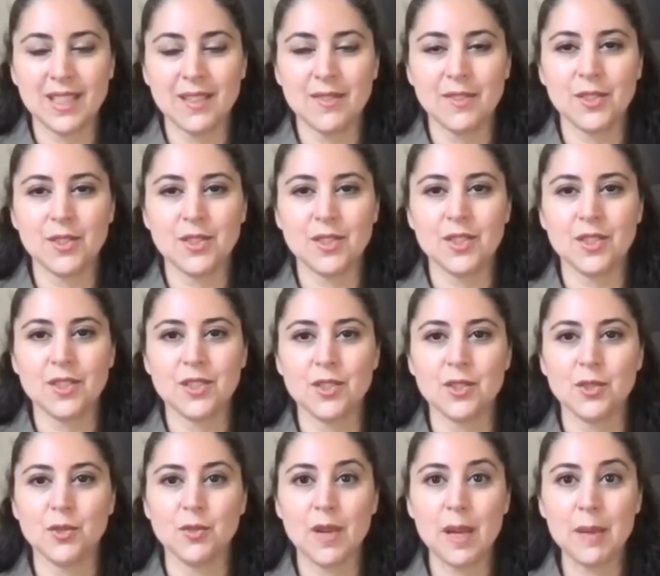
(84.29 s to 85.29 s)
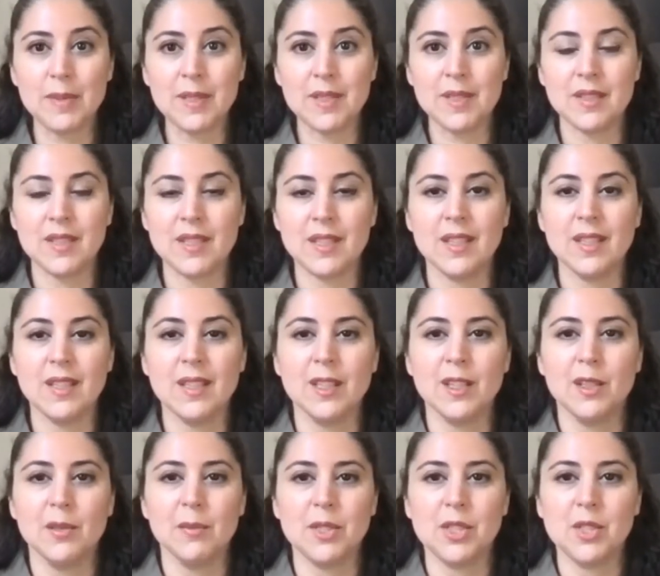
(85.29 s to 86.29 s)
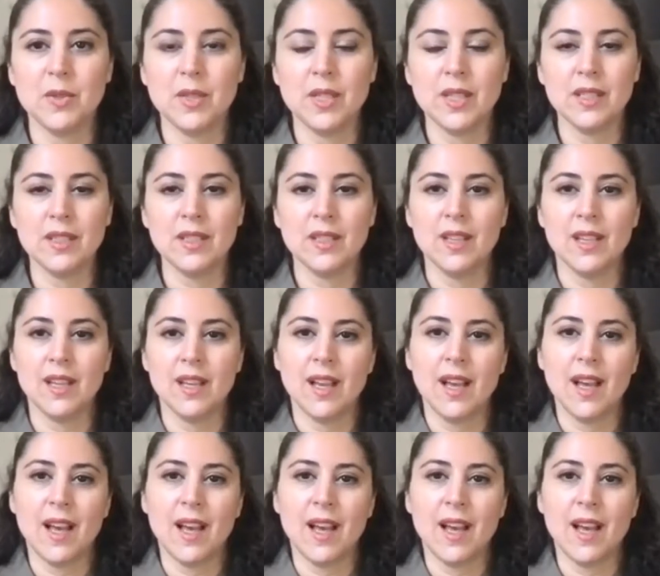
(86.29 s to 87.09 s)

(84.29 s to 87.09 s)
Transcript: if there's a discrepancy between